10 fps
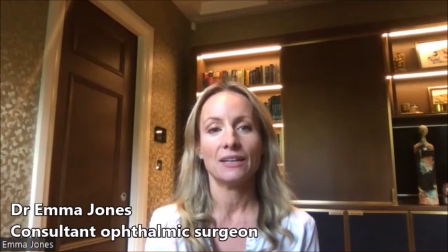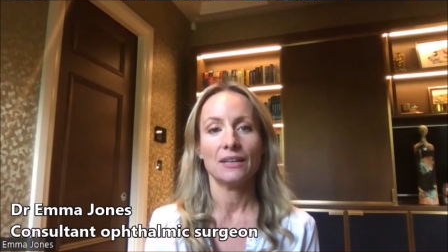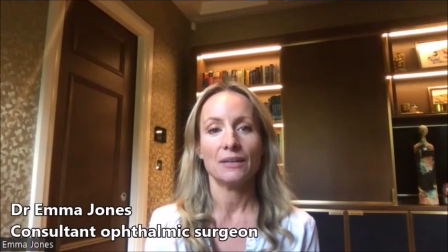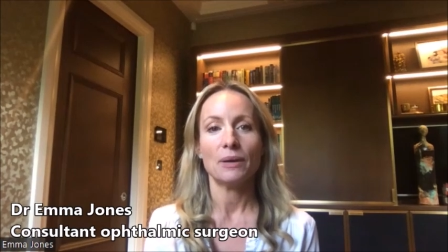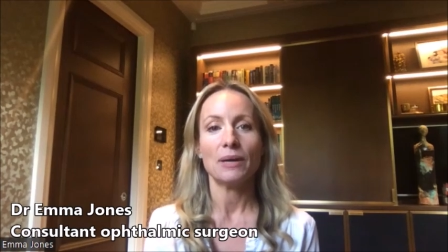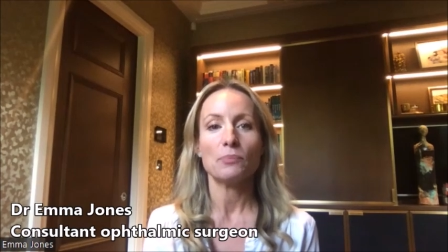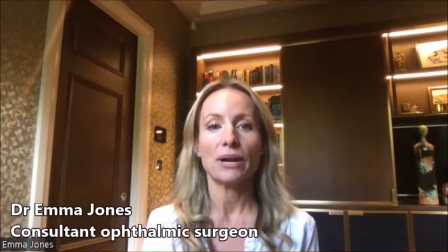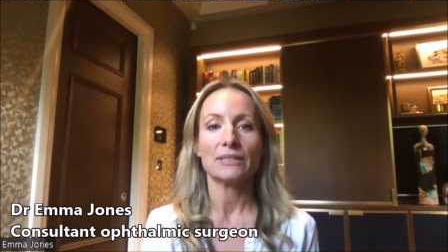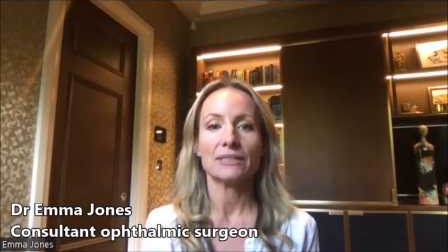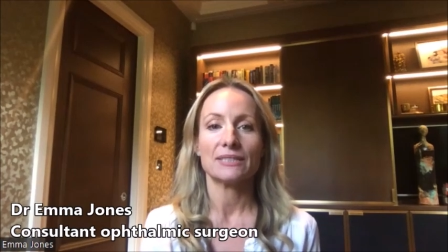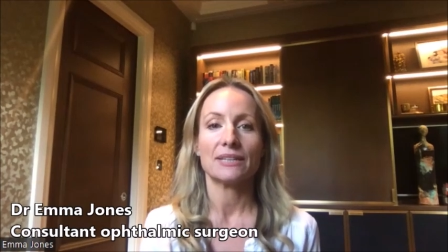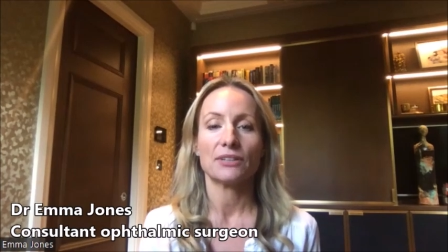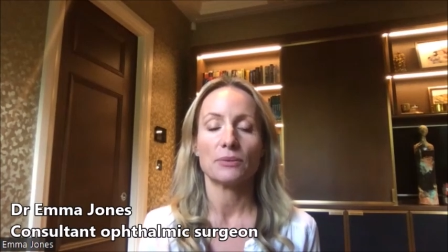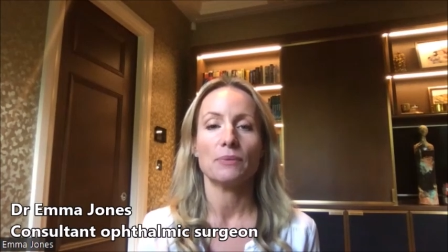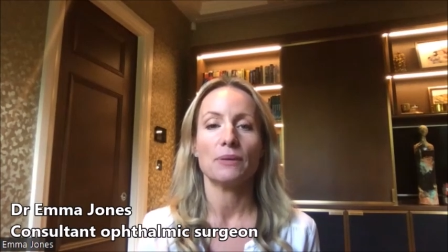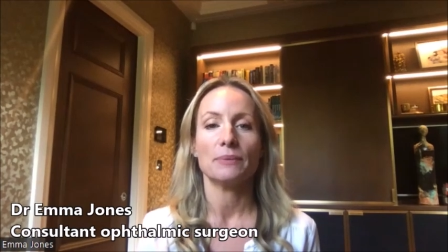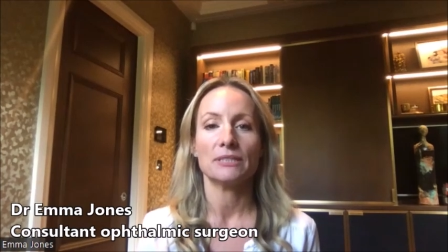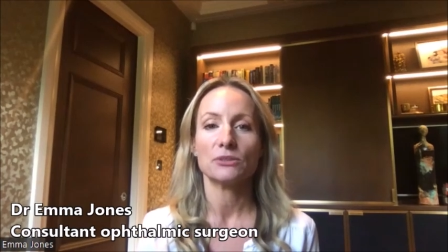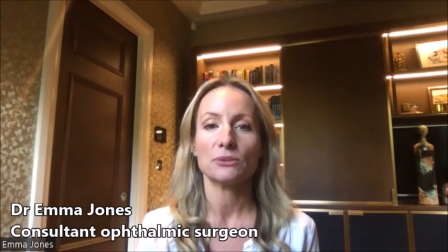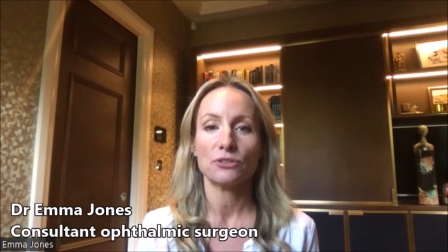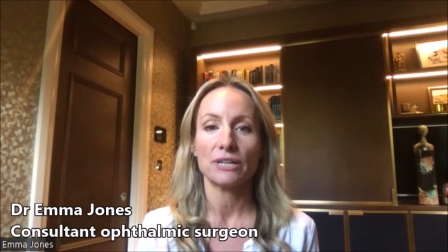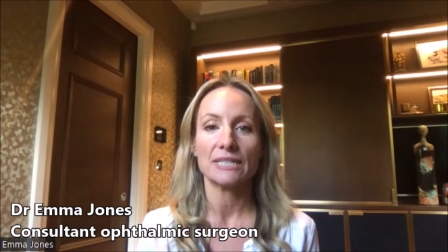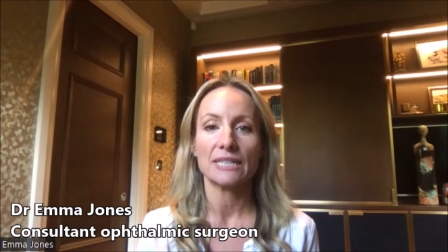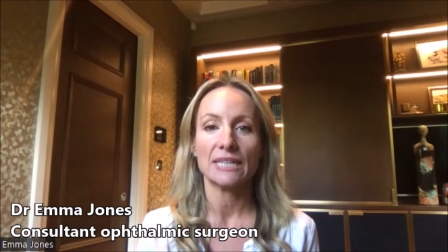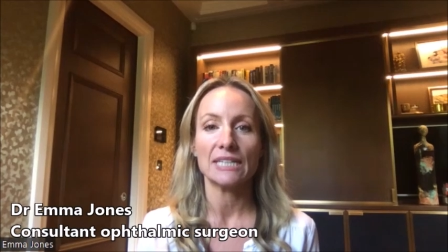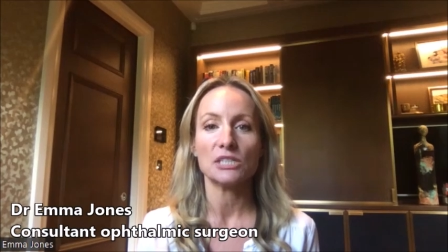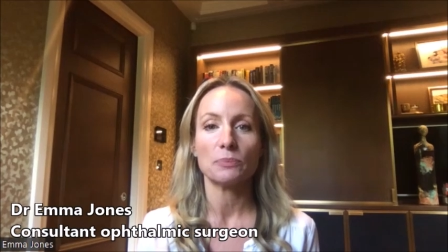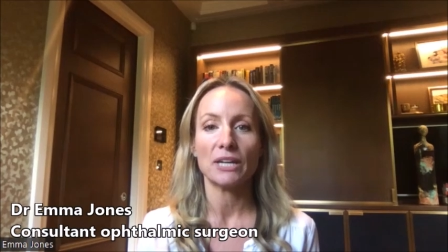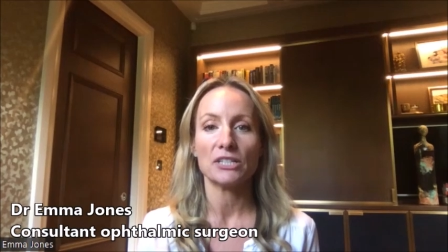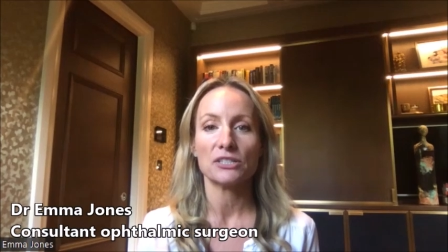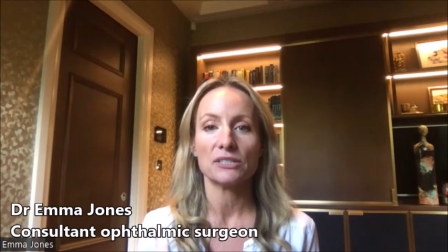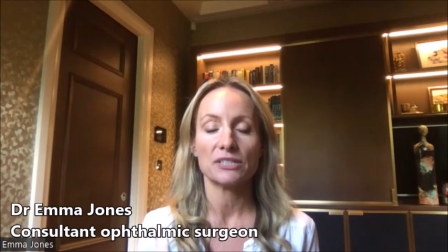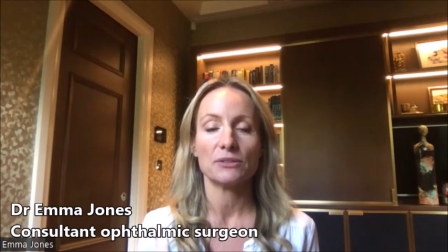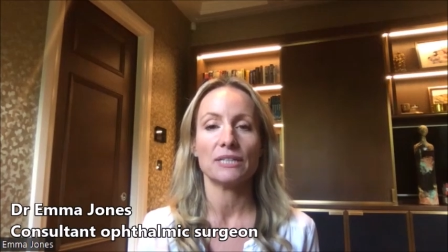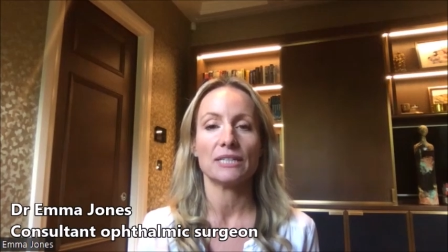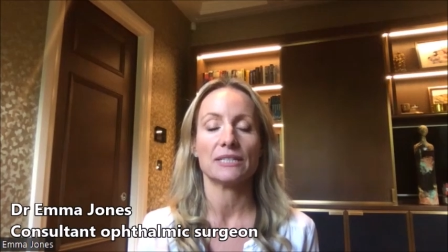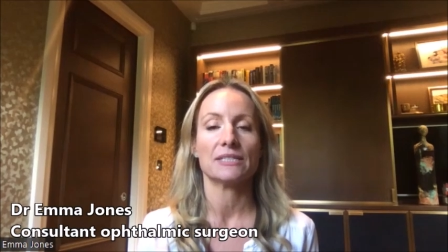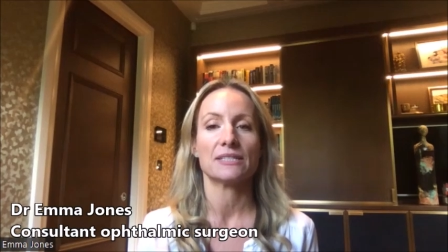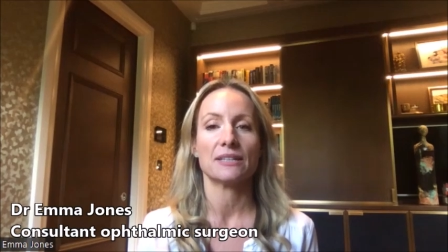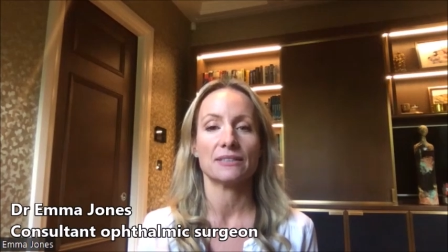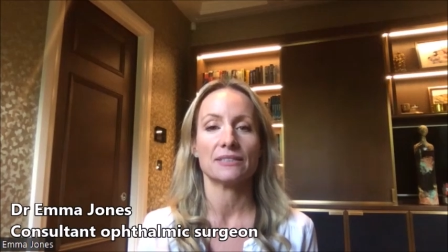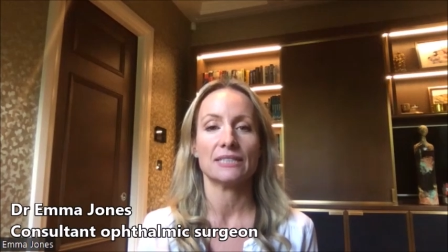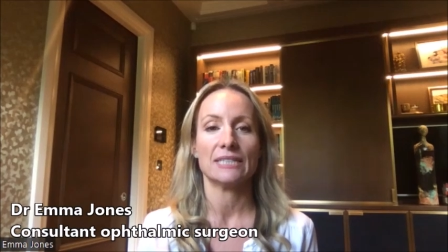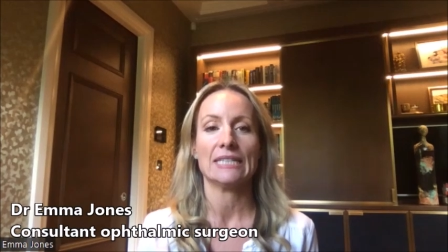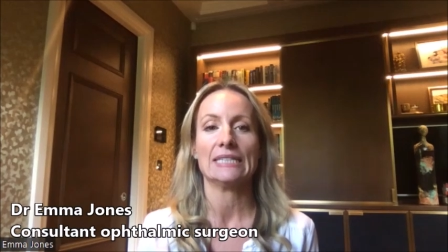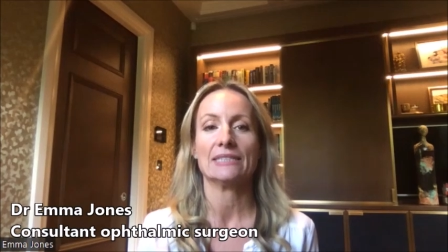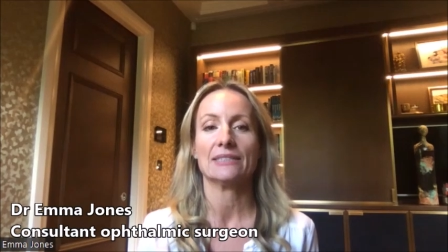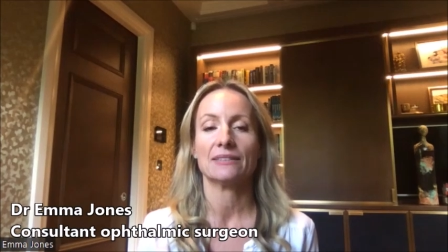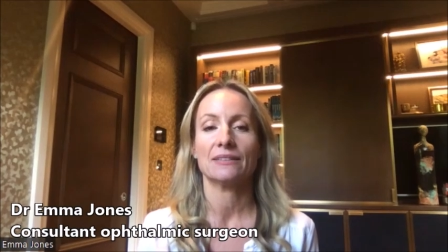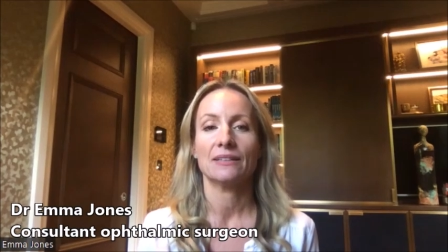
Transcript: In my practice, I have a commitment to addressing each patient's unique concerns and needs.